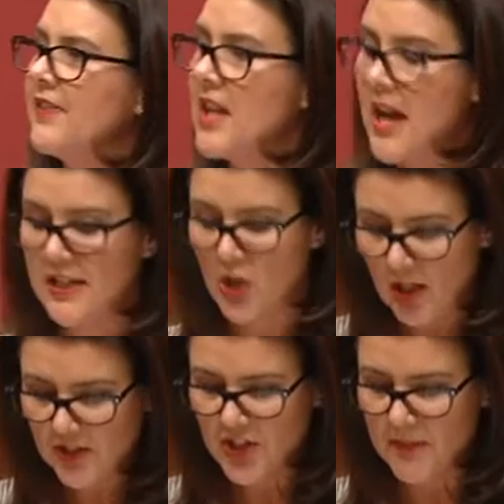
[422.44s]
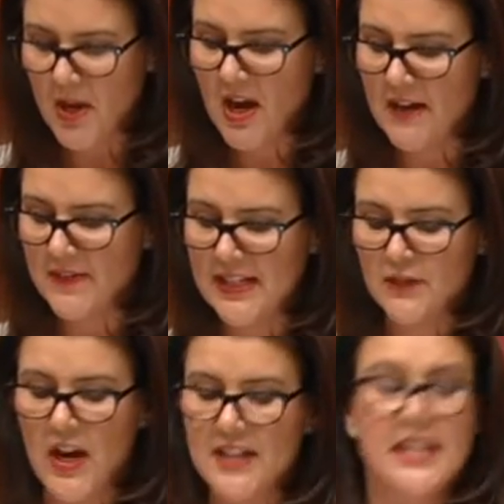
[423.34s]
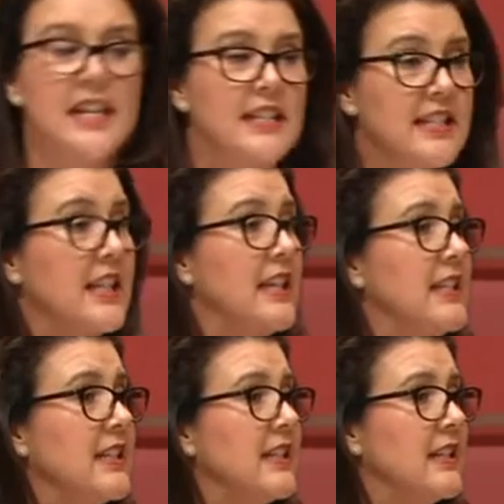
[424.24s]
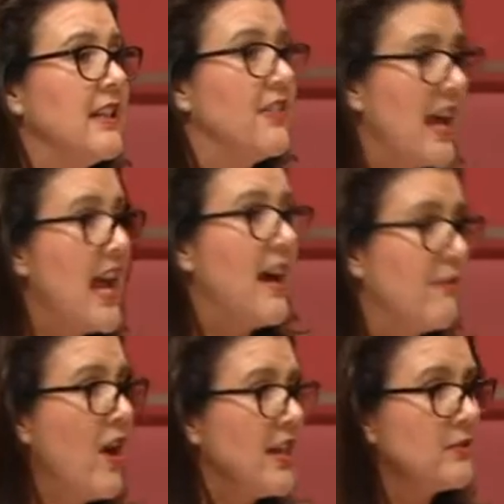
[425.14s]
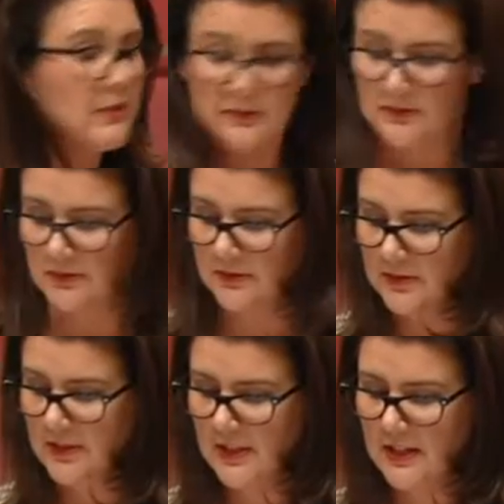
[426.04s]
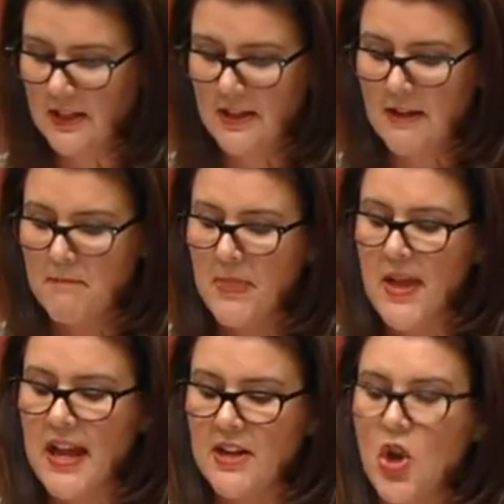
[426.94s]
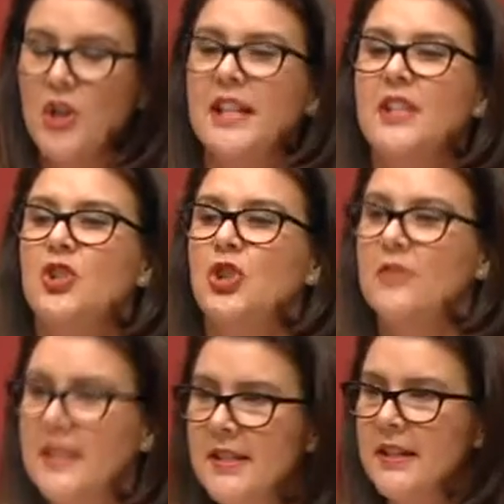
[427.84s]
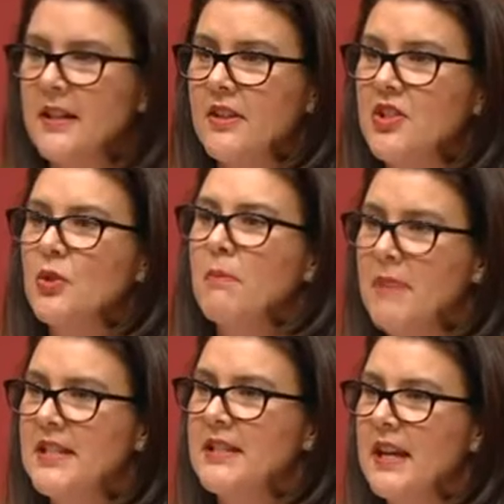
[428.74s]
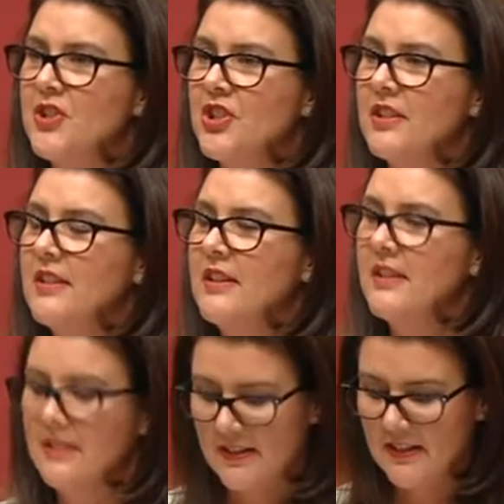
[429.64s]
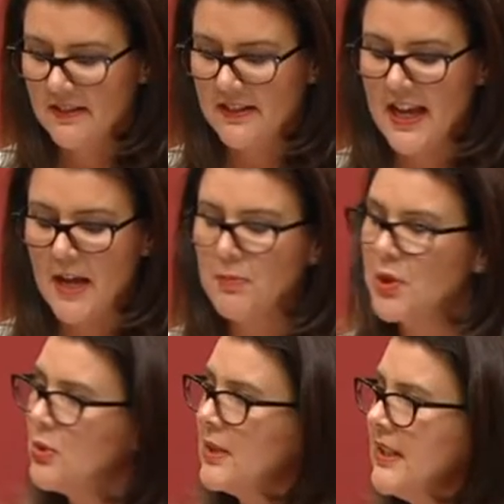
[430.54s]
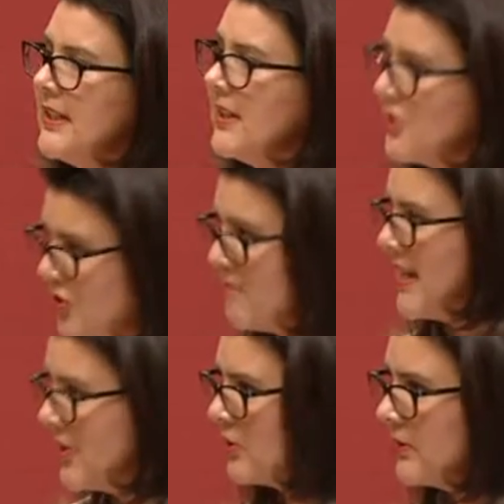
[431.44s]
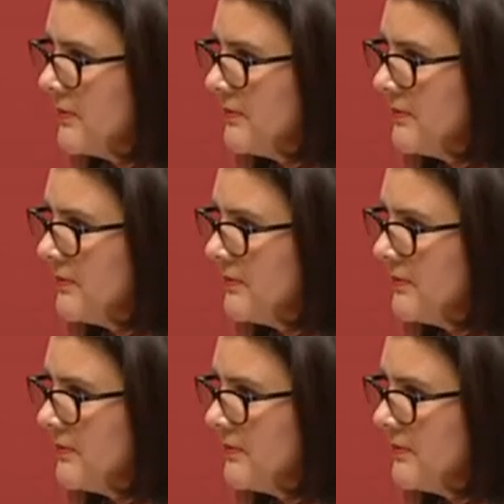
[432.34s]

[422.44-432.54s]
the ideology behind these fights. Indeed, they are vital. But they are not intrinsic to a better nation. They are purely instrumental.